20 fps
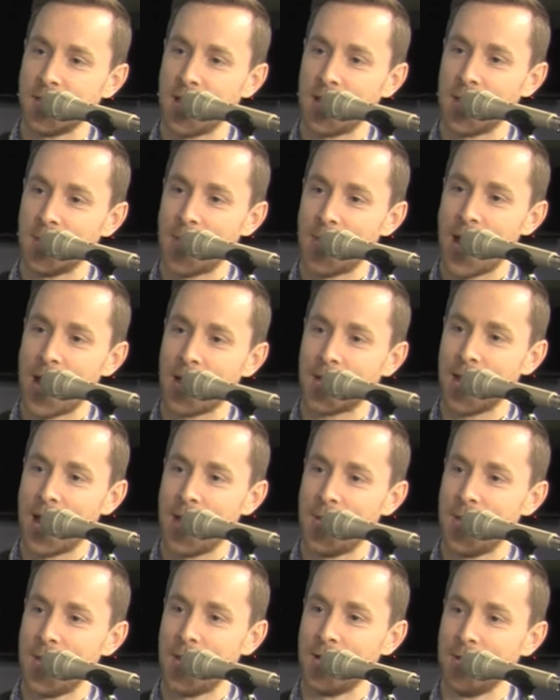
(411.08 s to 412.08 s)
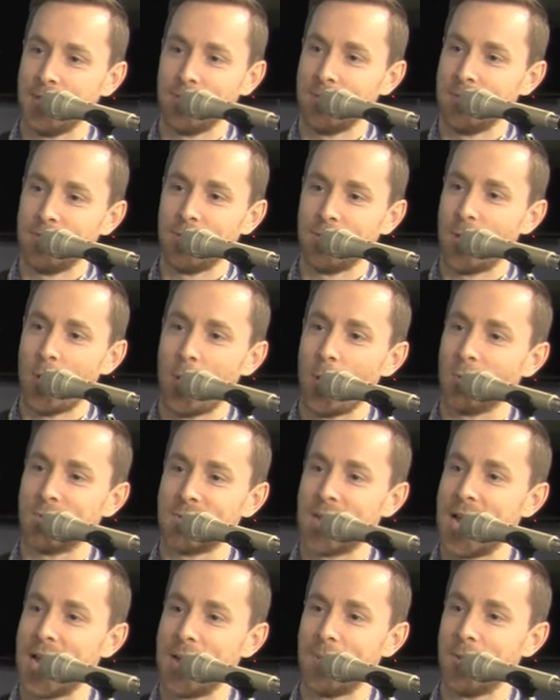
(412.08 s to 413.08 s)
sat in the back, and then the whole
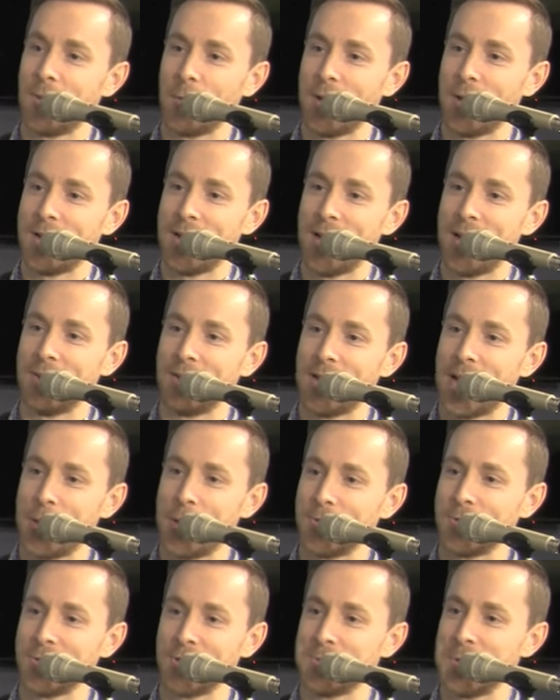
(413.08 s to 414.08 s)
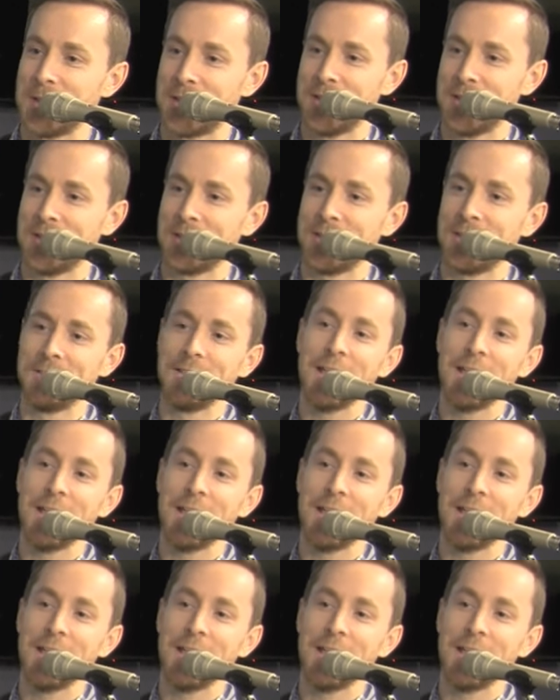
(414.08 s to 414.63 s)
time on the way down, I was just making Nikki